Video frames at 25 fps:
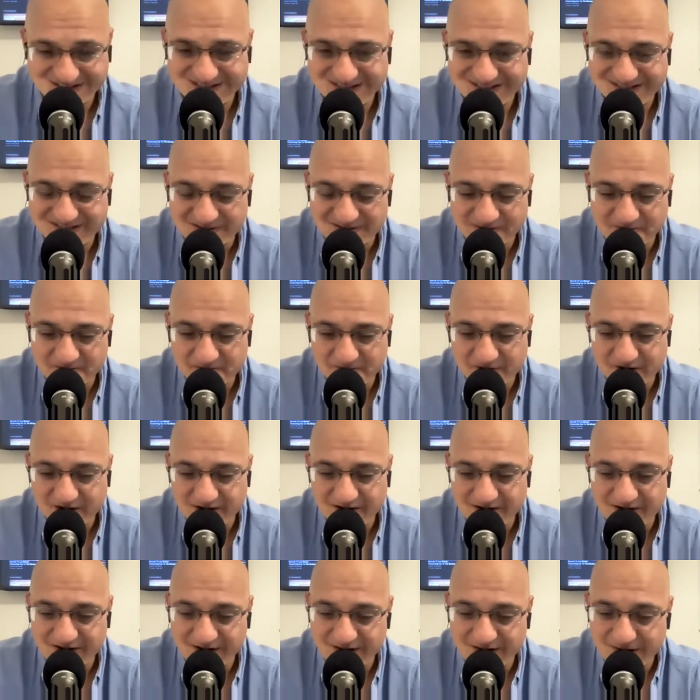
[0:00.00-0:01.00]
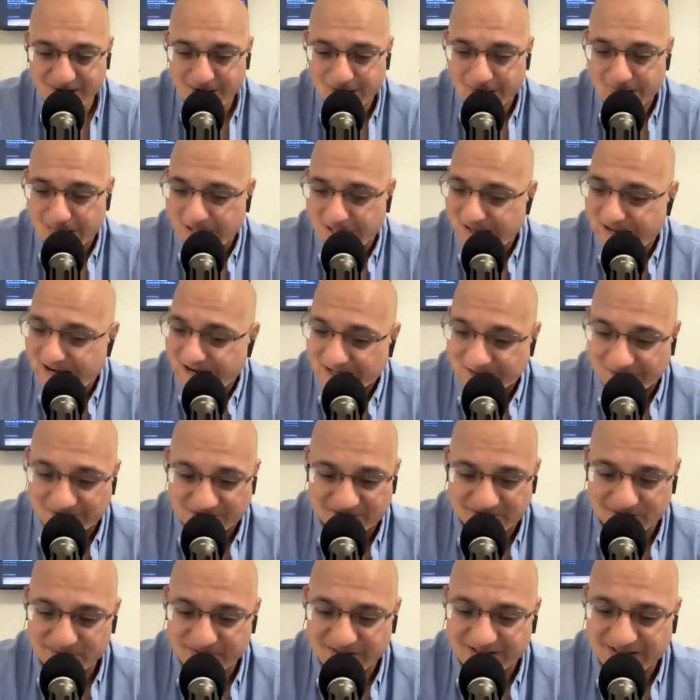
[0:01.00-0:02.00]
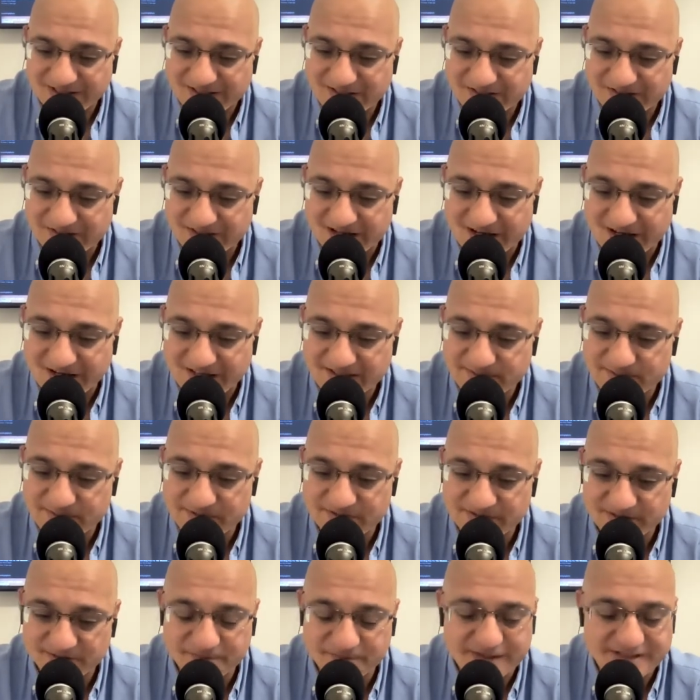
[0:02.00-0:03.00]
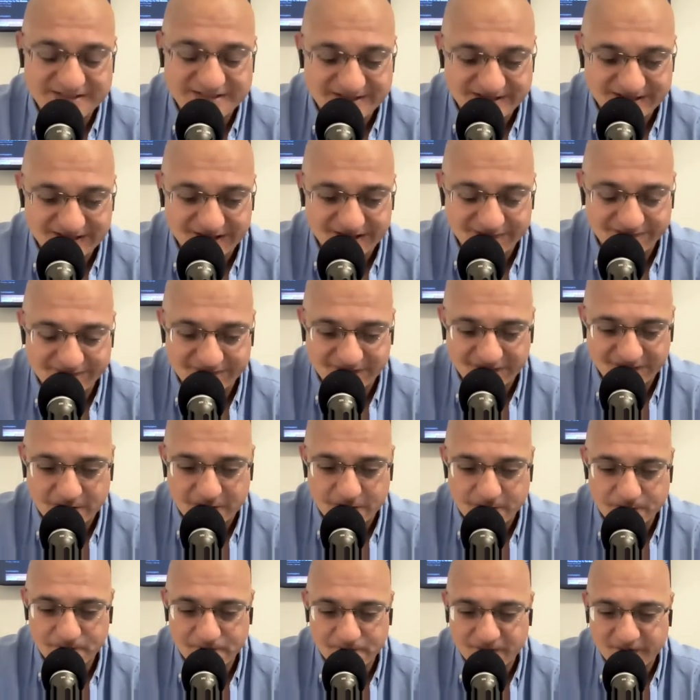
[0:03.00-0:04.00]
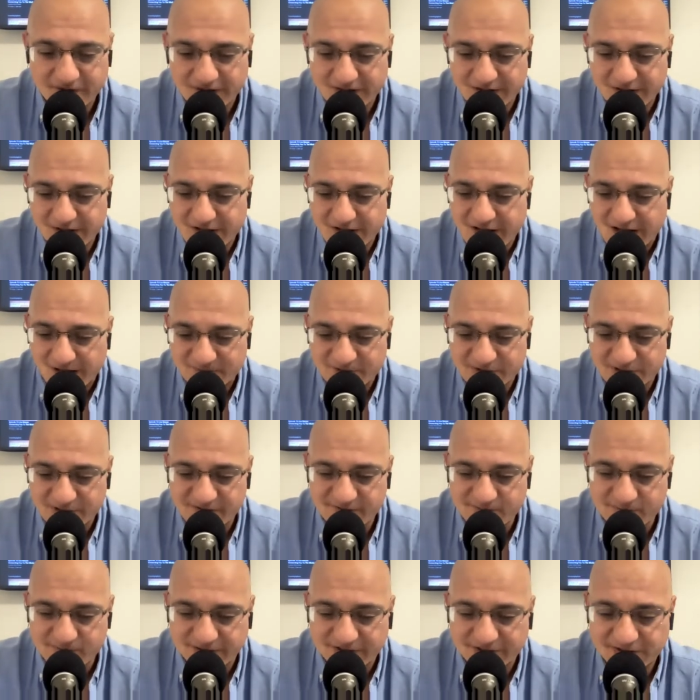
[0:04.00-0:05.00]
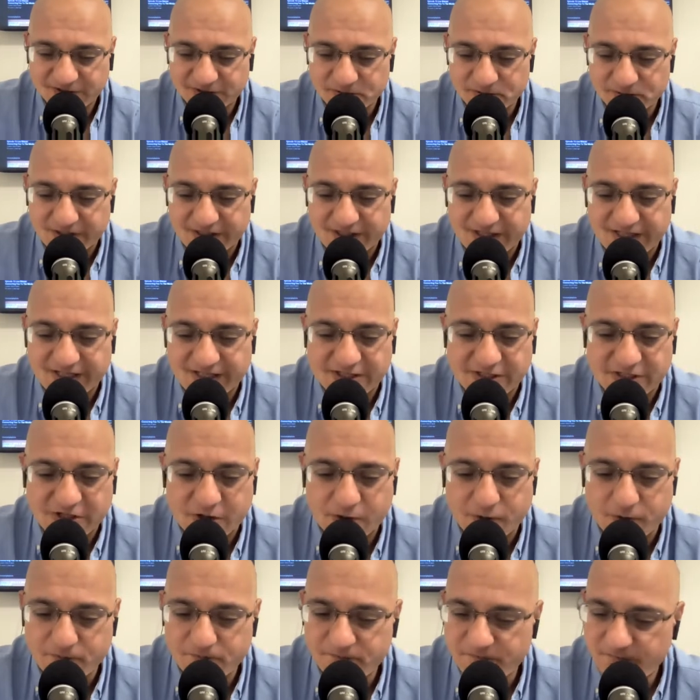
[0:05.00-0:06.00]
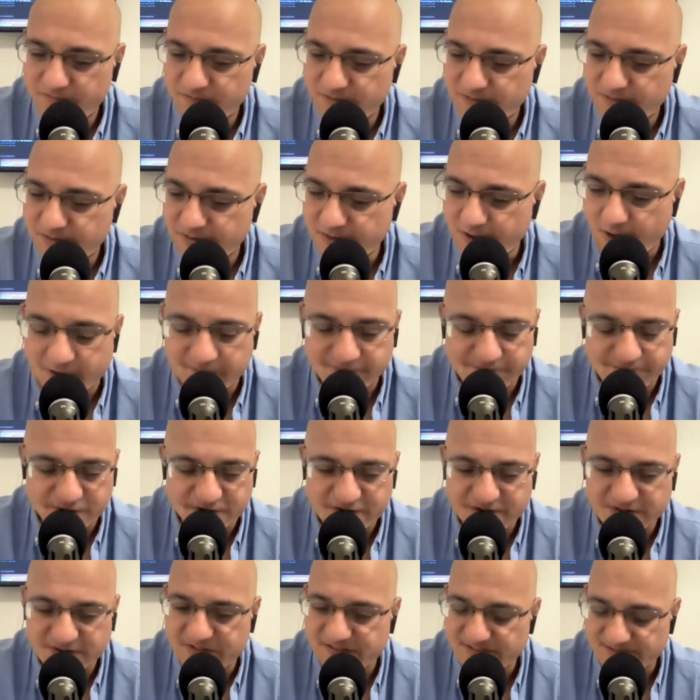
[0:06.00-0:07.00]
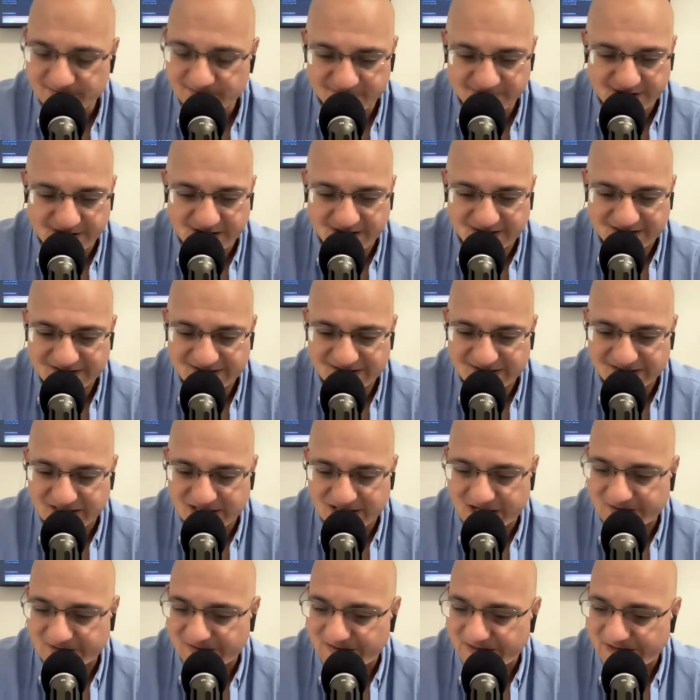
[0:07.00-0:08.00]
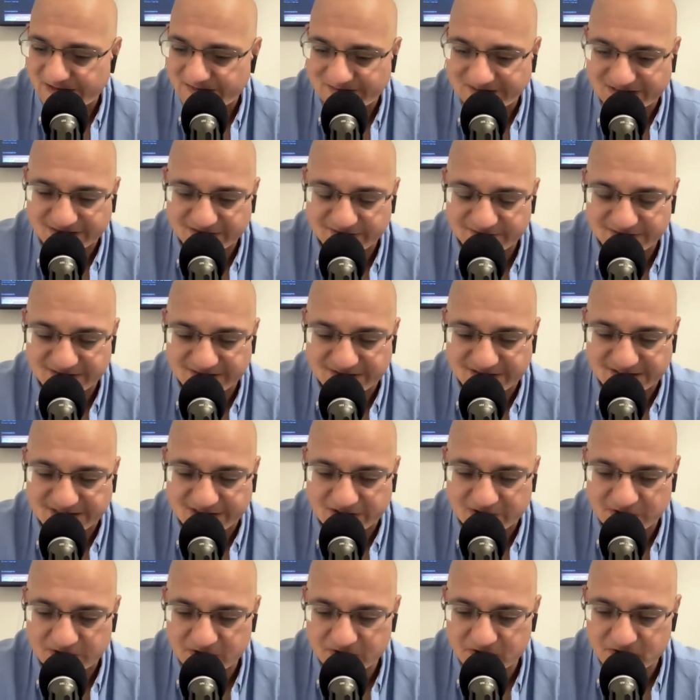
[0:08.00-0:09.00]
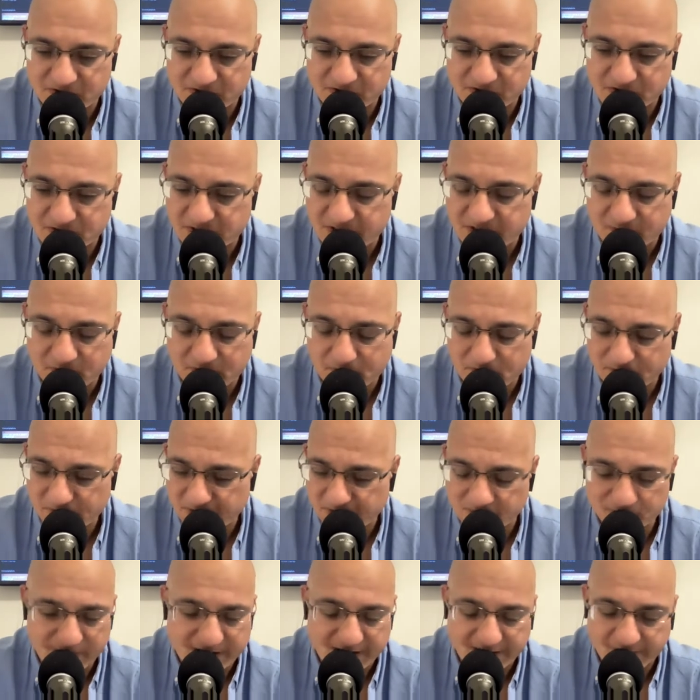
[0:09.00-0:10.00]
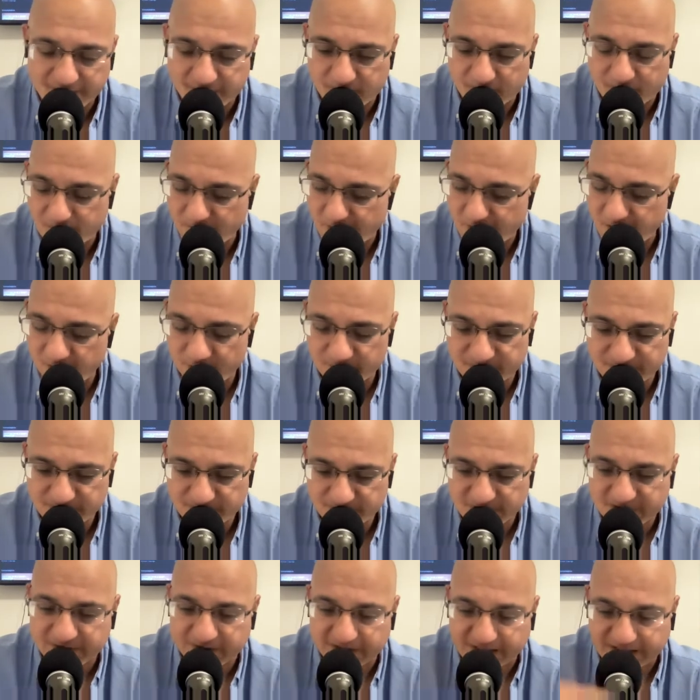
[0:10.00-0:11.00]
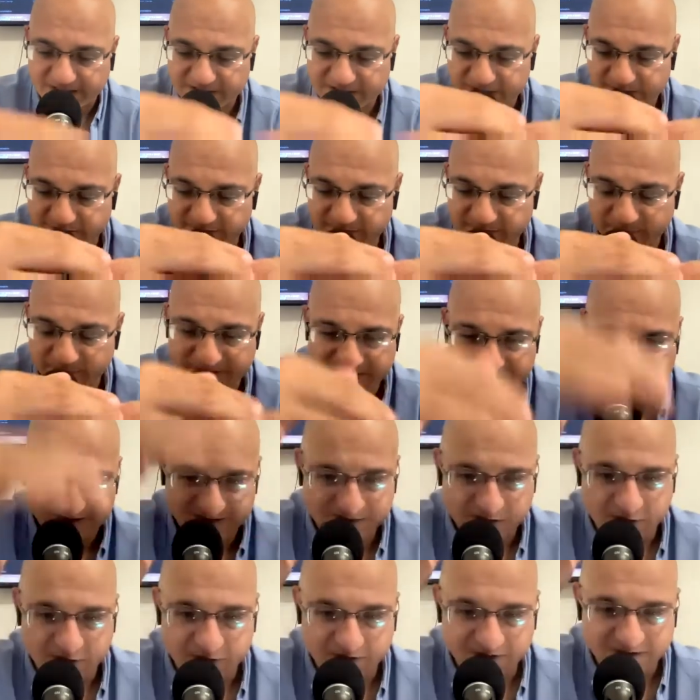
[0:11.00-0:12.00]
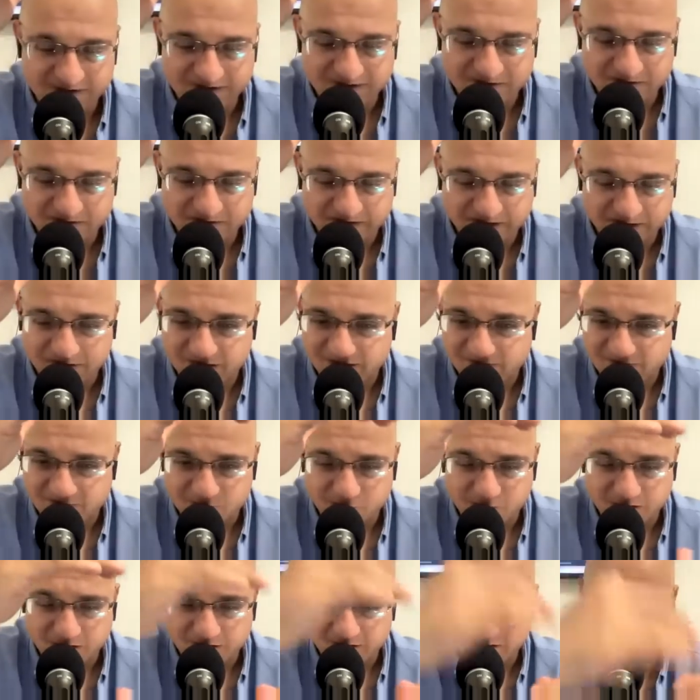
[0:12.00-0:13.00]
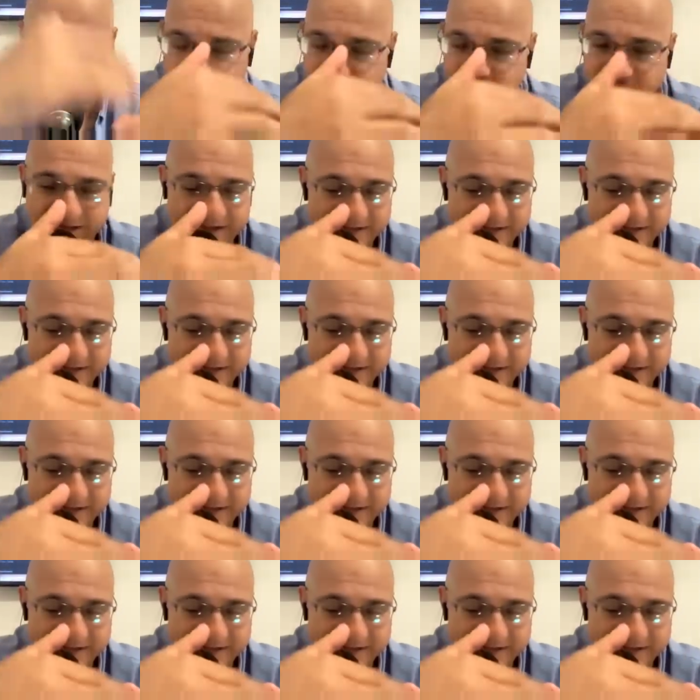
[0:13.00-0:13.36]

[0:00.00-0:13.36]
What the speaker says: So, and also because, and I experienced that myself, I'm sure you've been to many, conferences, events, and at the end of the day, you come back home almost with a collection of business cards that you have no idea who it